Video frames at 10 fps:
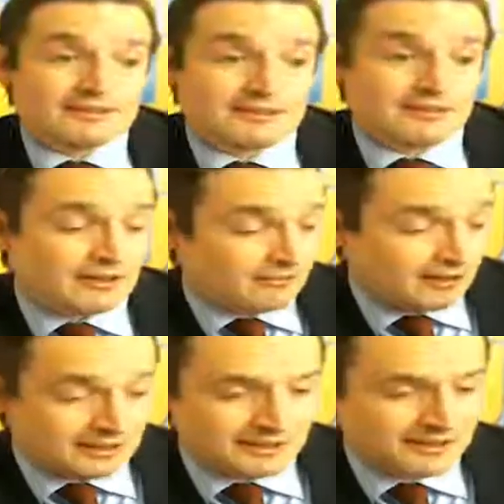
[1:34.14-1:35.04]
quite
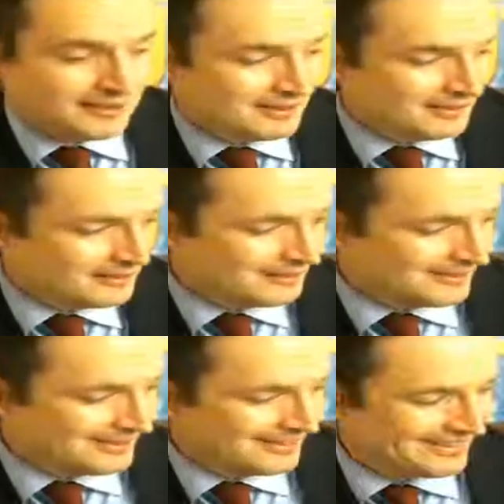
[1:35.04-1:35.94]
frankly,
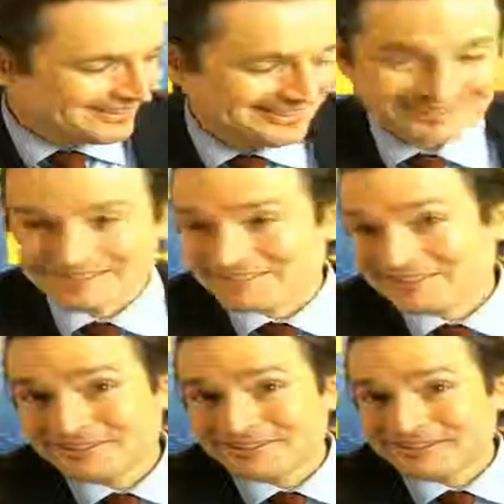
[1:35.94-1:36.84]
it's
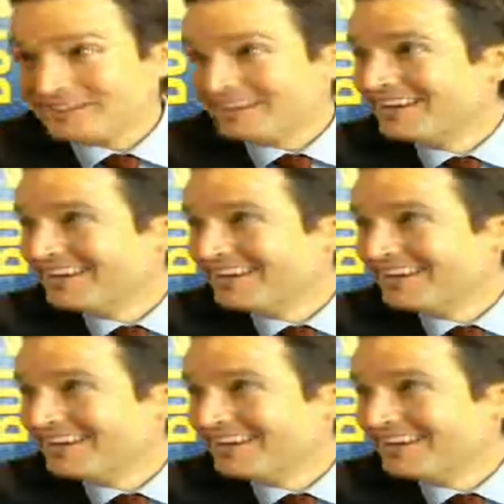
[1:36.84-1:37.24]
insulting.